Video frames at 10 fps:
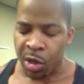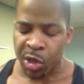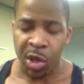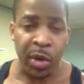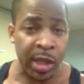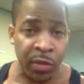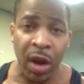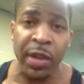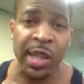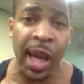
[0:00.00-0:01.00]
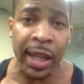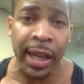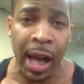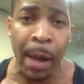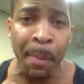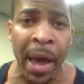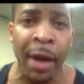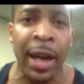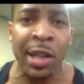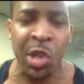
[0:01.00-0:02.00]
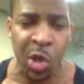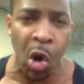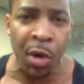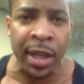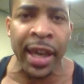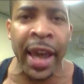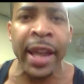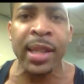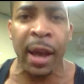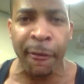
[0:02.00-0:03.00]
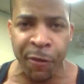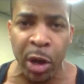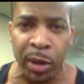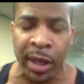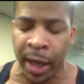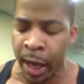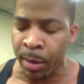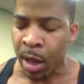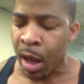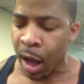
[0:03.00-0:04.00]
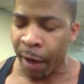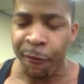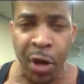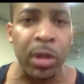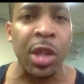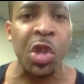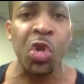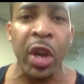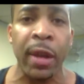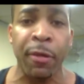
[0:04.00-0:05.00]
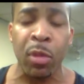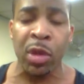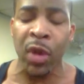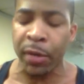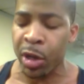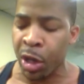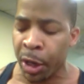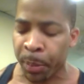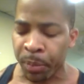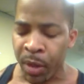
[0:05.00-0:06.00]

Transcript: So it's a very solid compound. I saw the gains, I felt the gain, I felt the strength. It was very good.